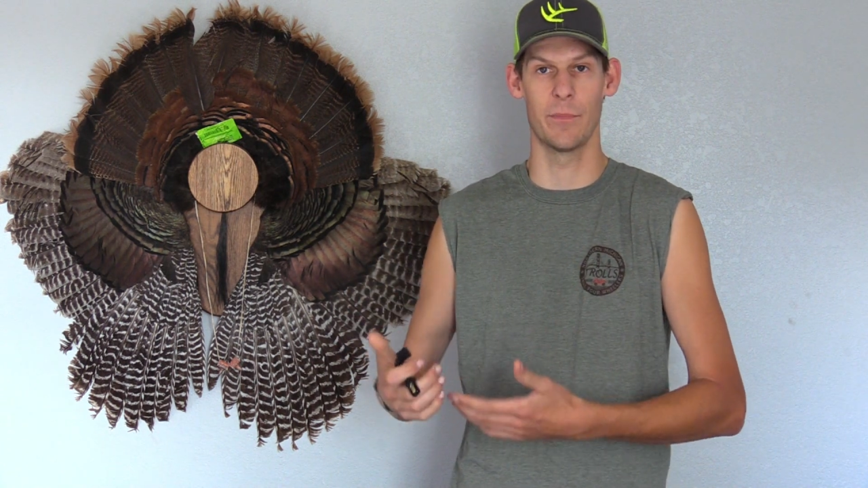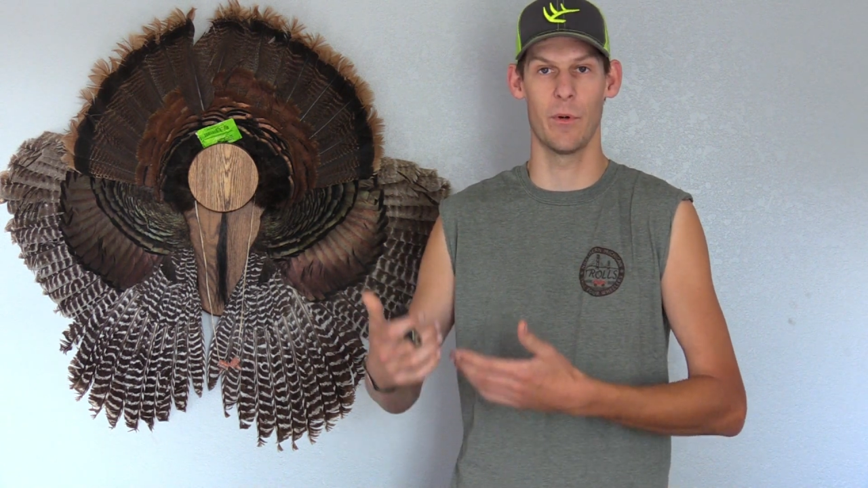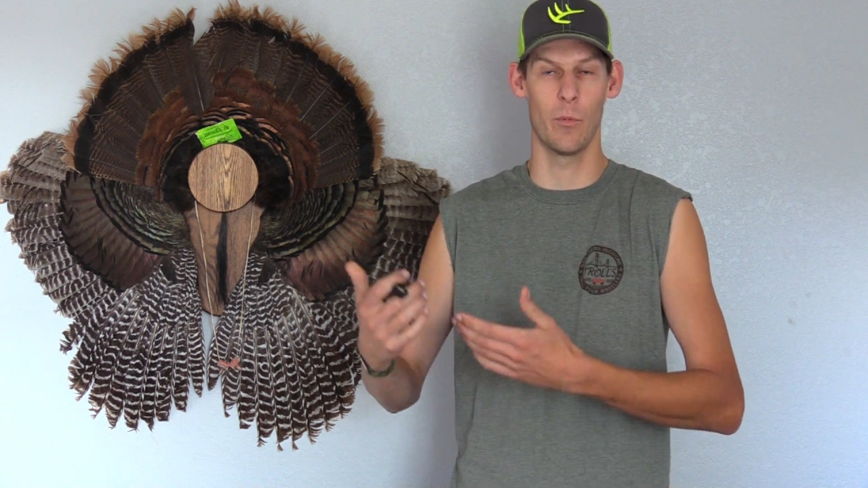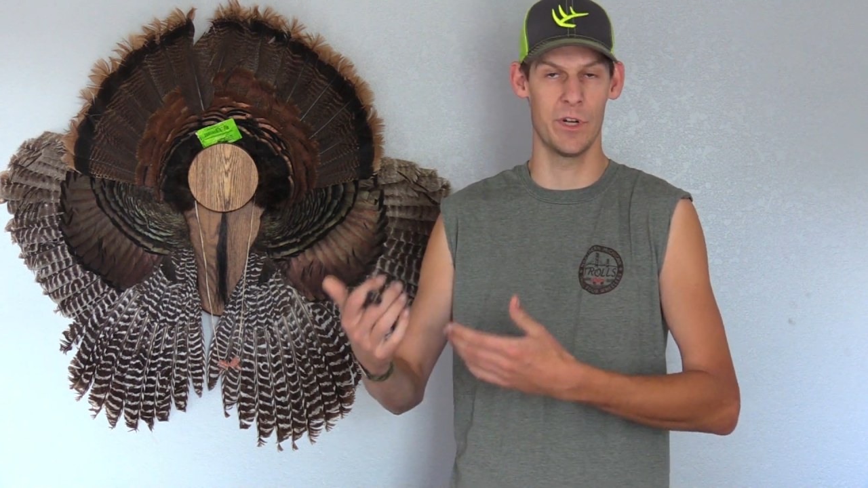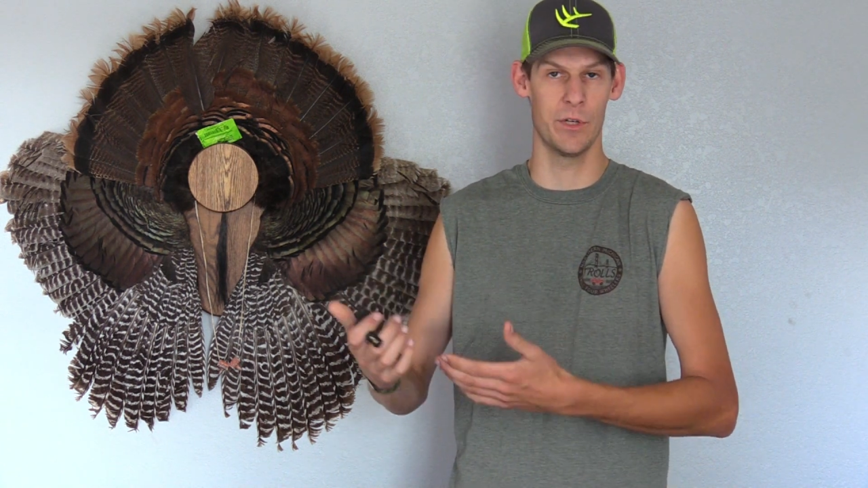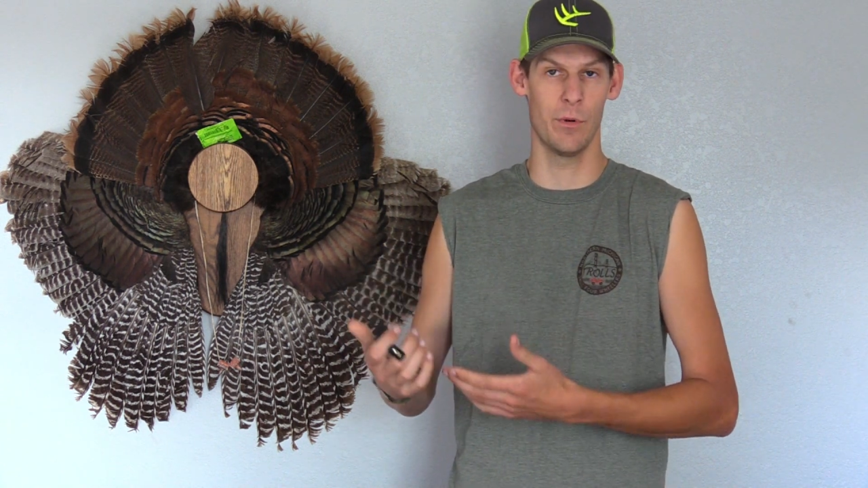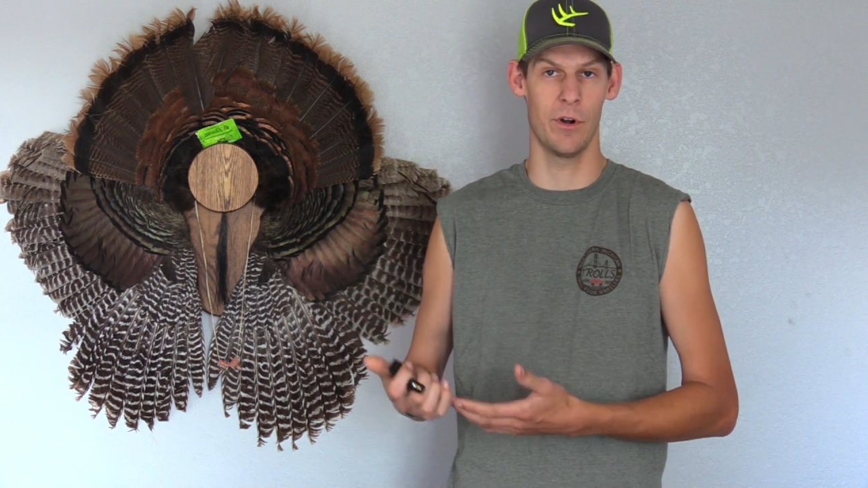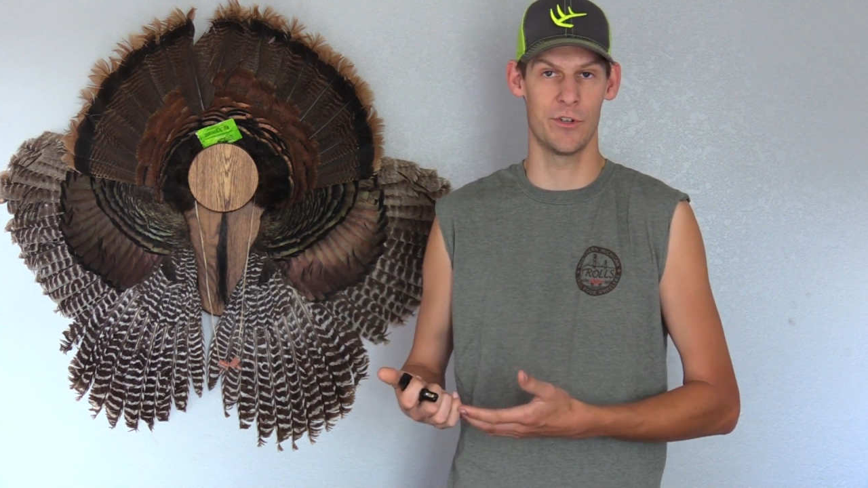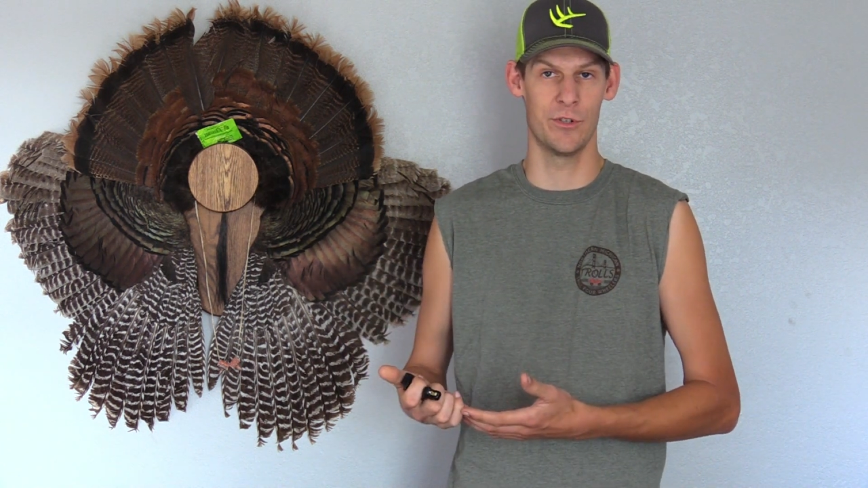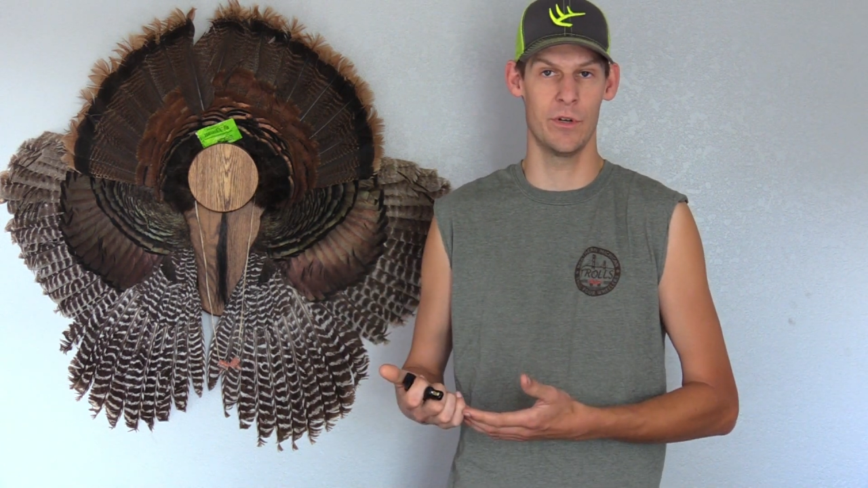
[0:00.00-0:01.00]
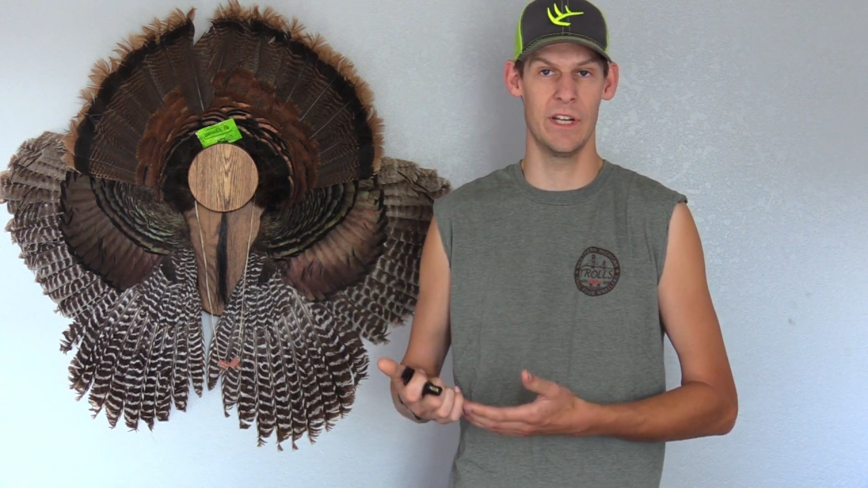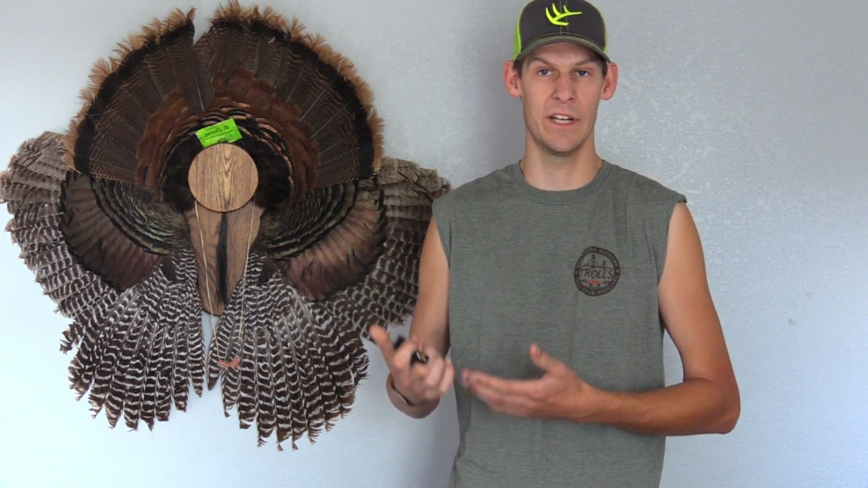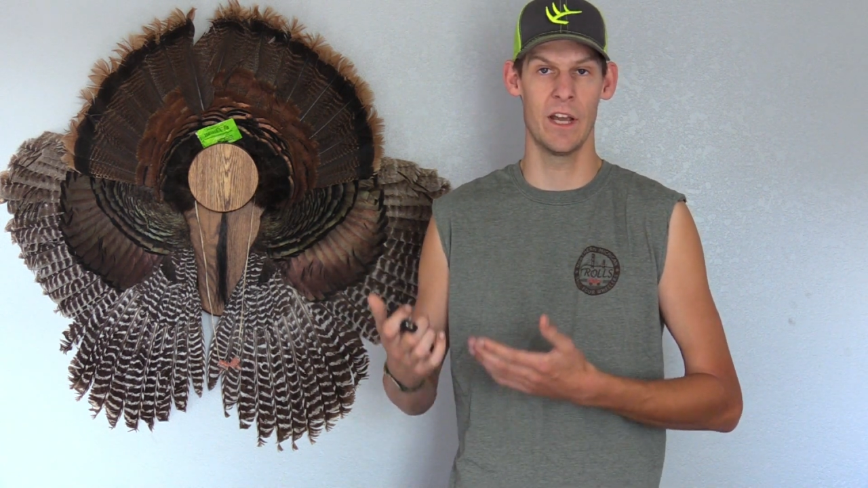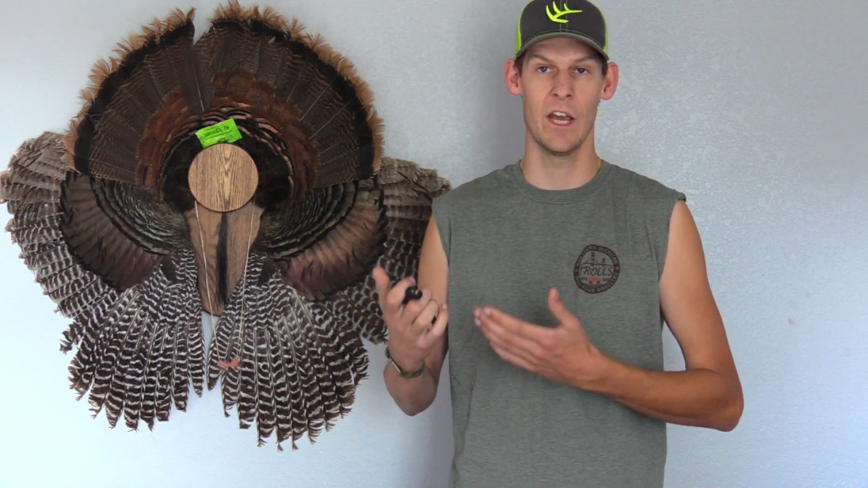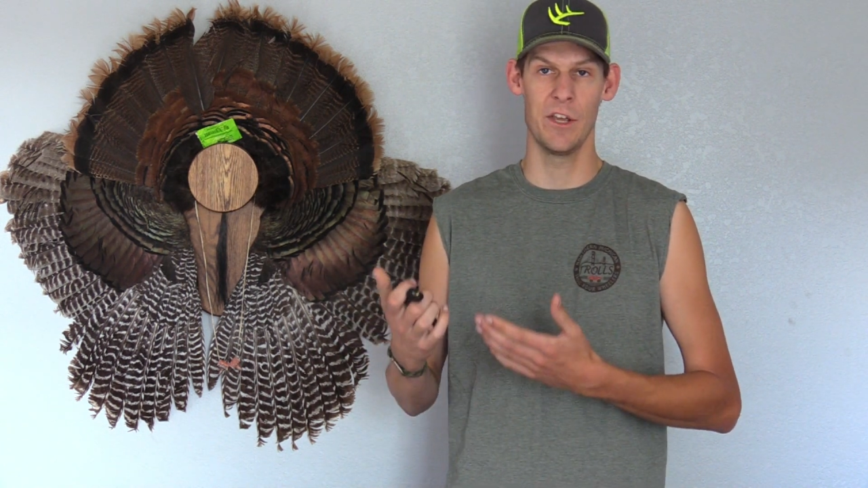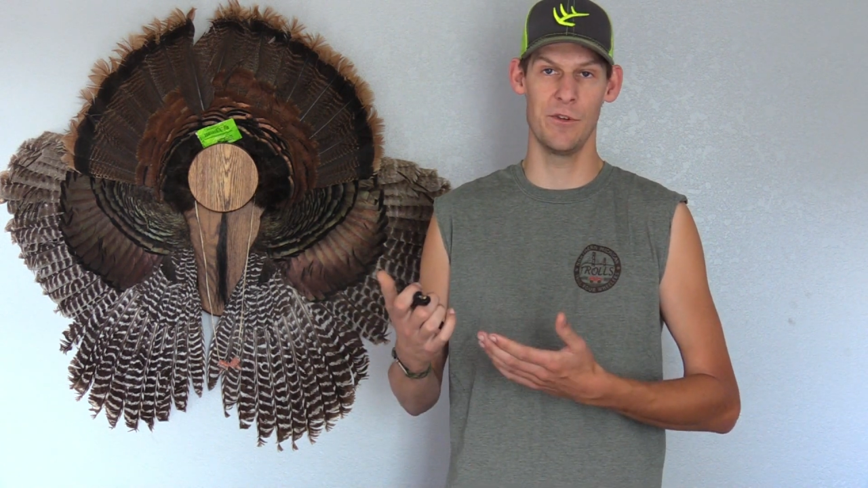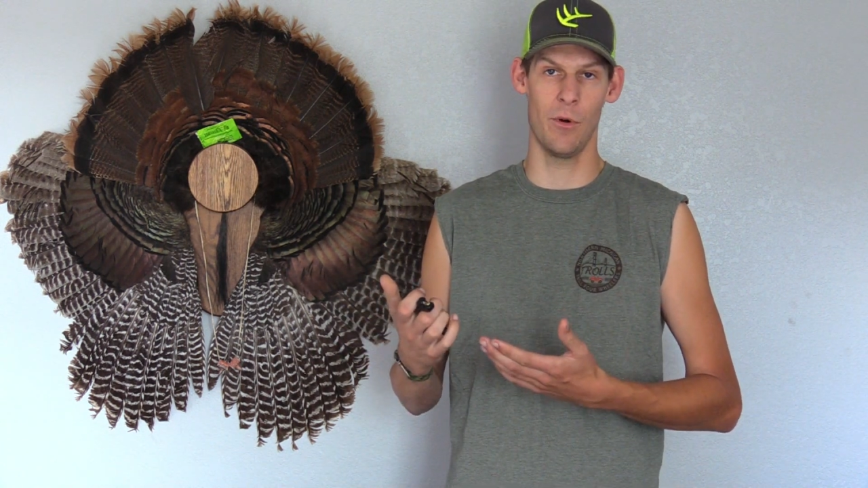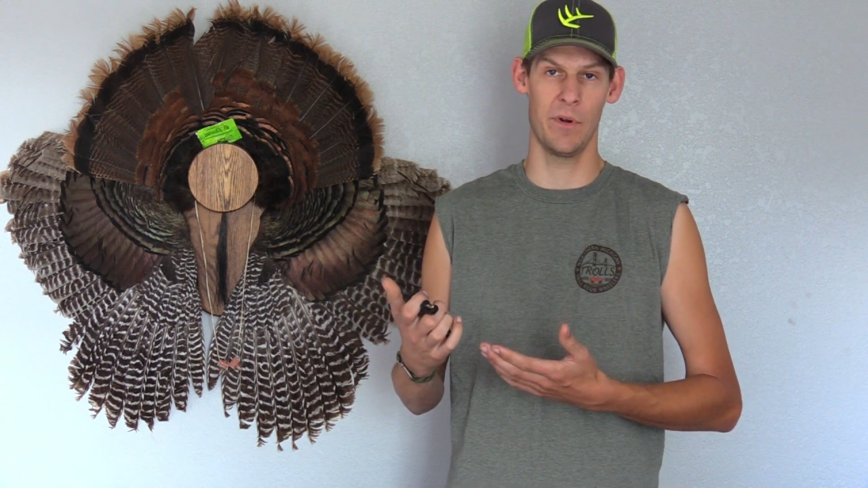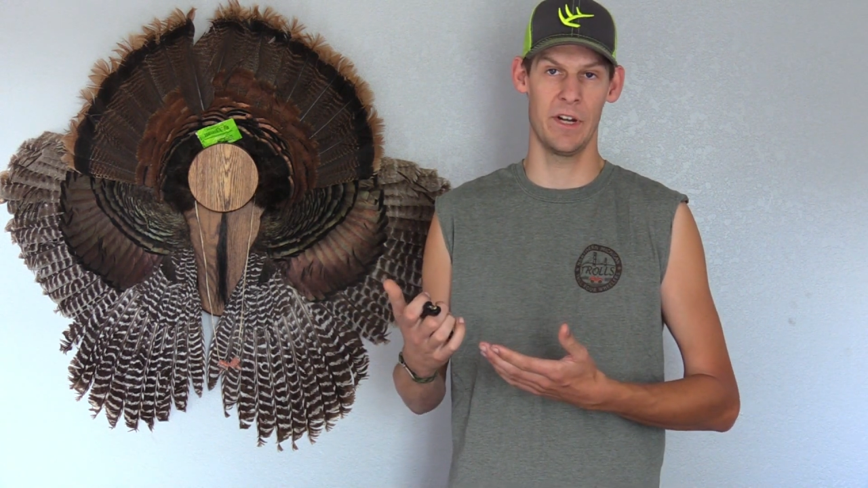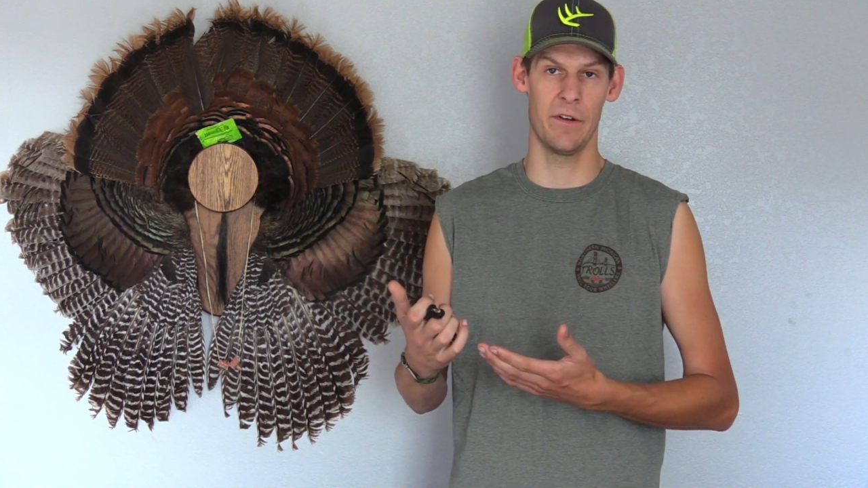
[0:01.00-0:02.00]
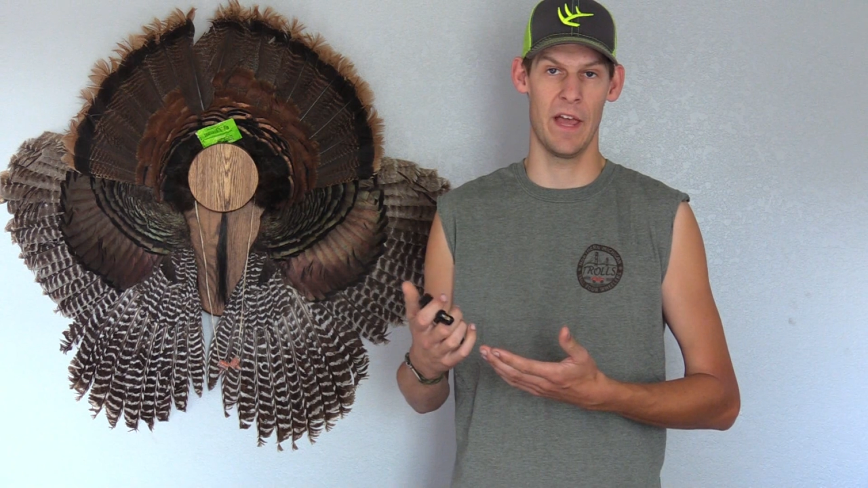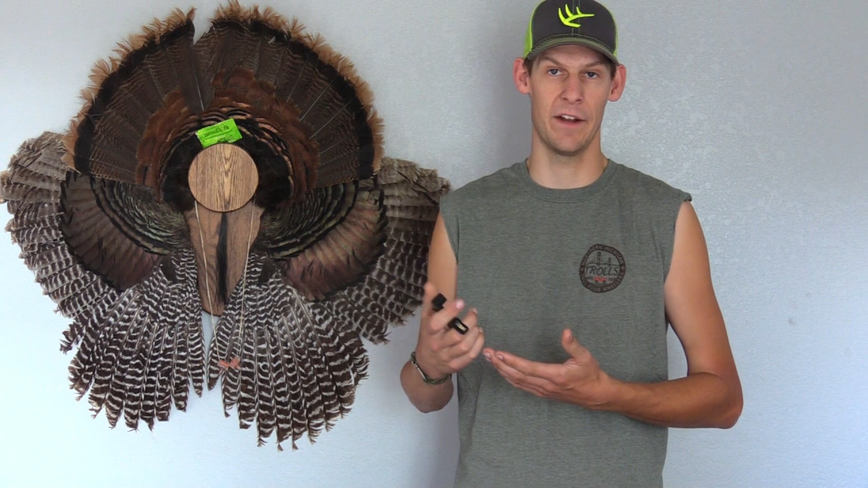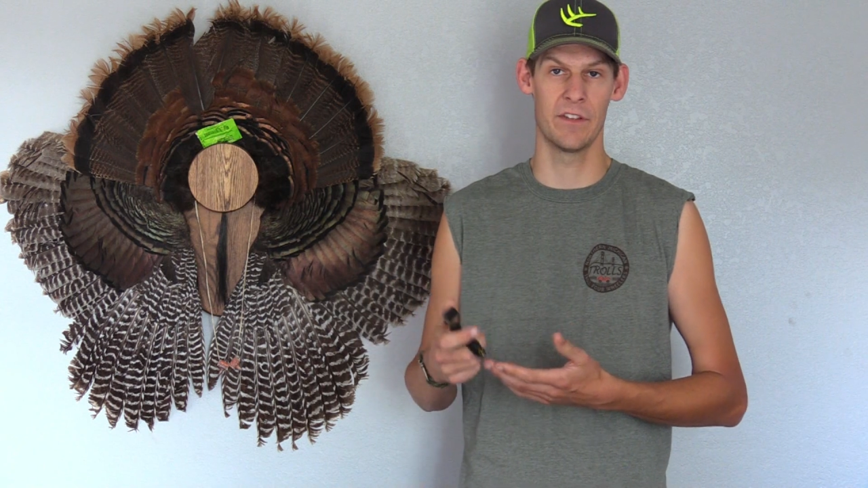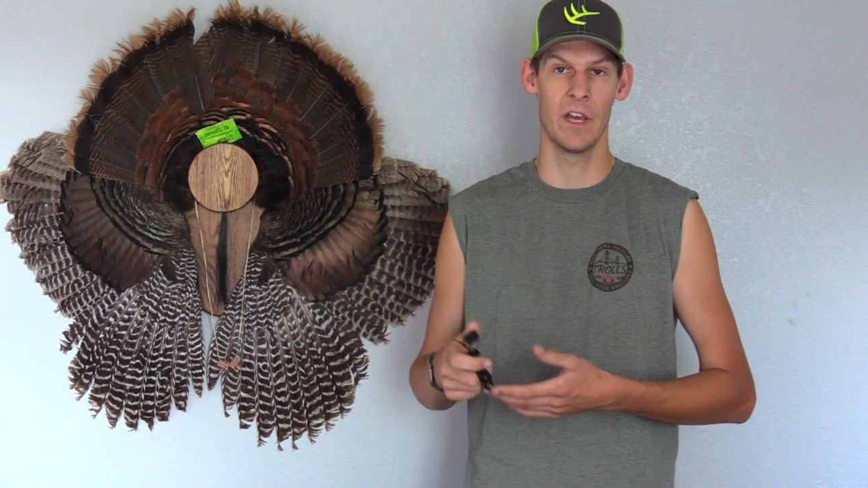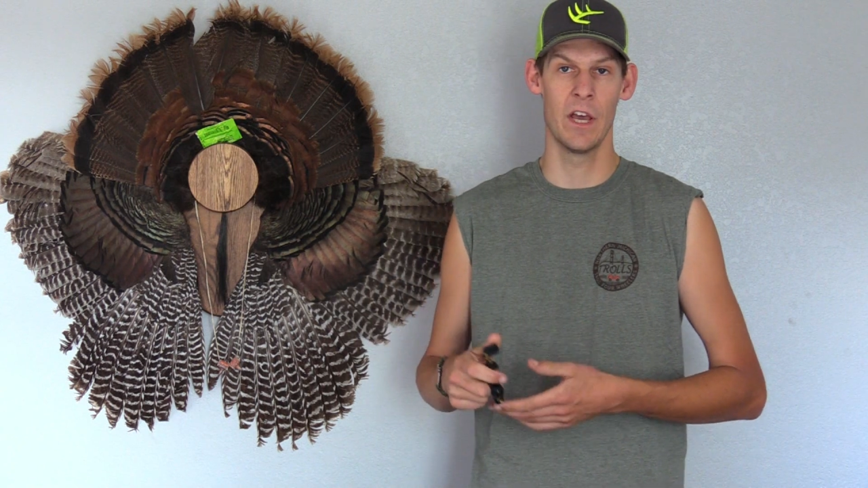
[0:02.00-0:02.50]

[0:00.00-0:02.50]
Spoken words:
but when you are shooting, you don't hear that.